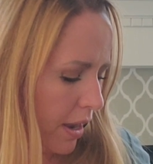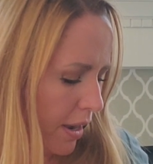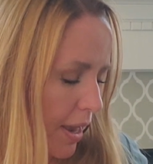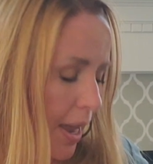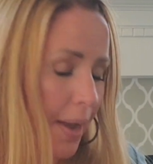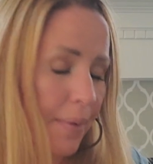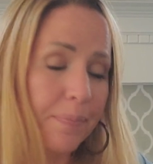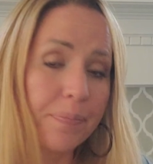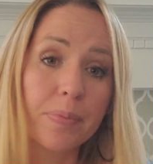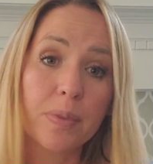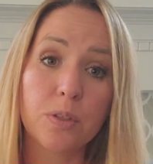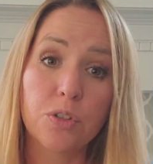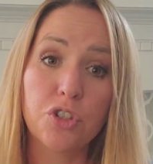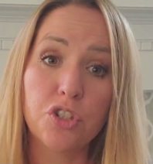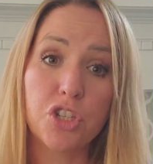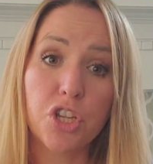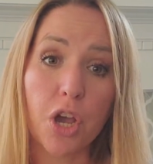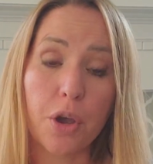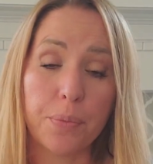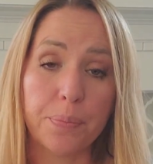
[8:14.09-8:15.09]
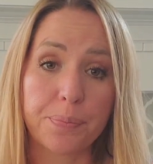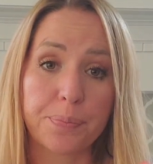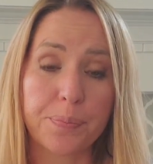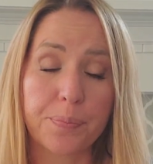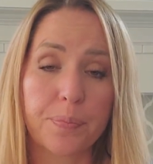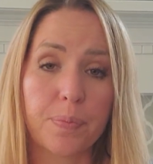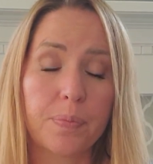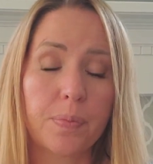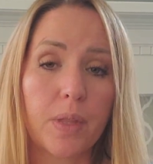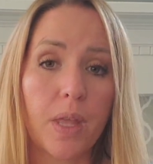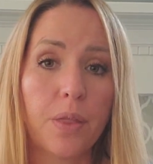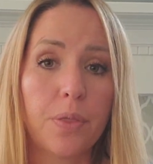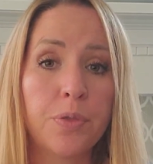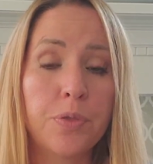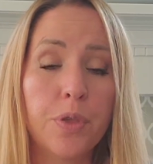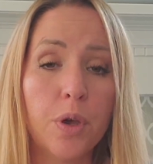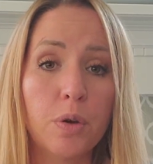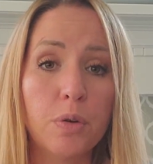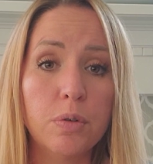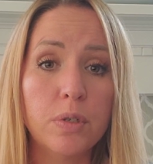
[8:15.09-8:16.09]
Okay, so
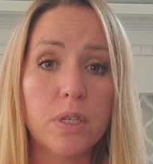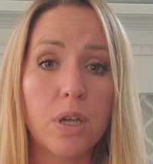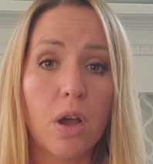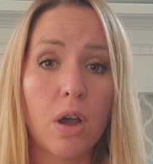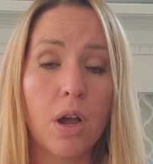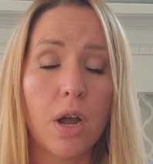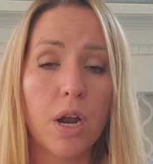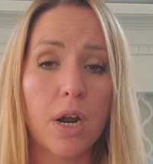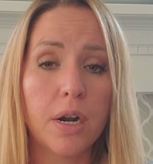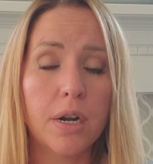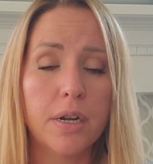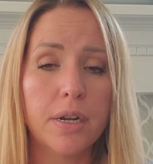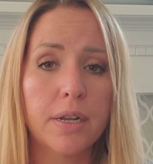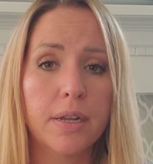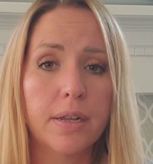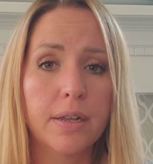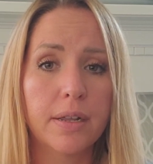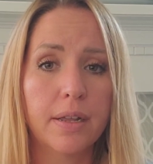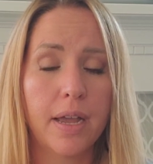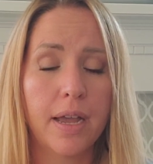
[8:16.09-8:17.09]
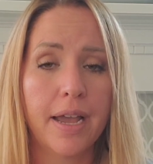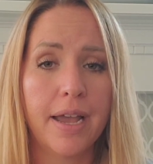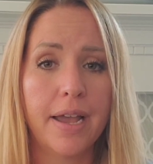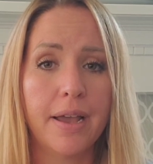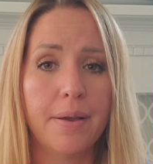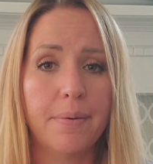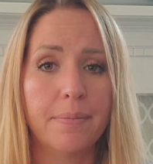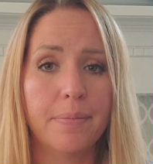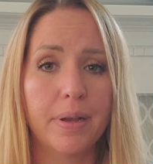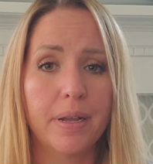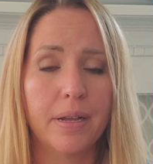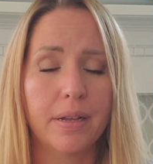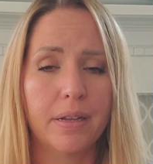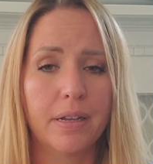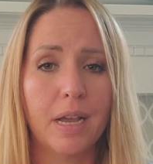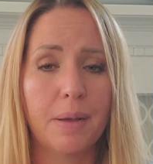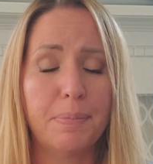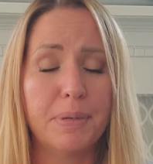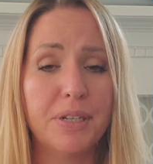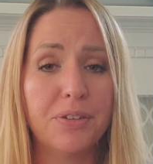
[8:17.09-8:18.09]
those are a
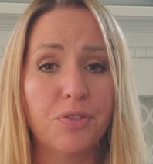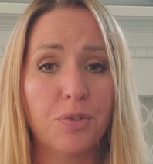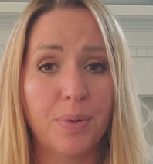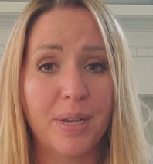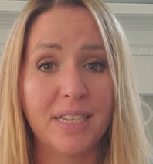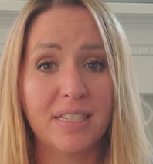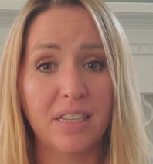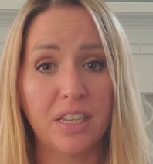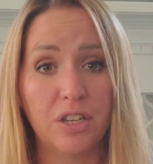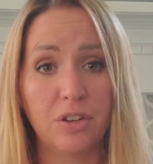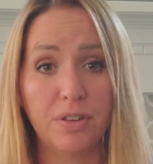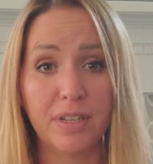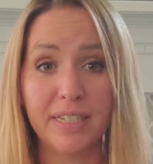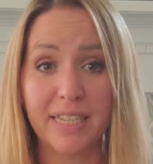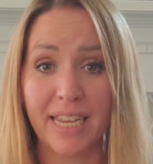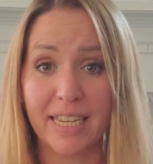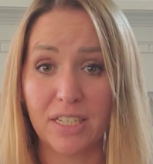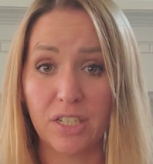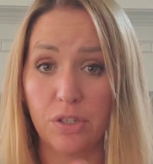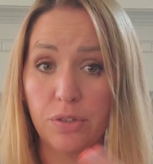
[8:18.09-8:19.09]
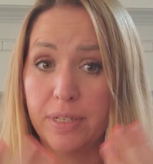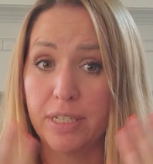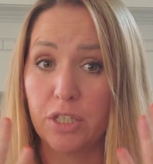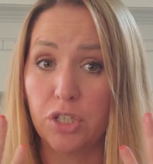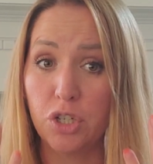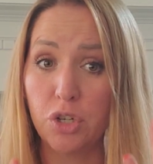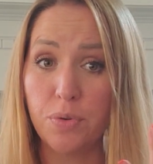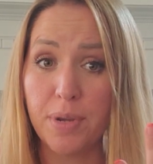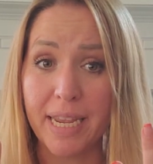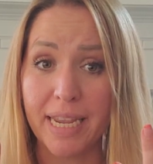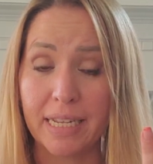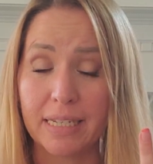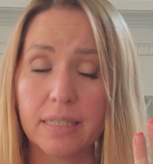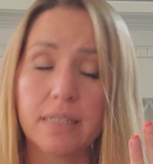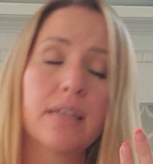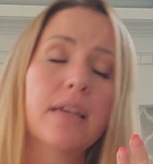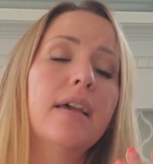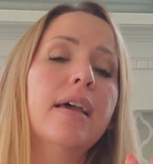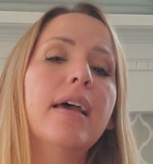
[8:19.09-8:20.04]
couple different ways that you can test using 2 hands.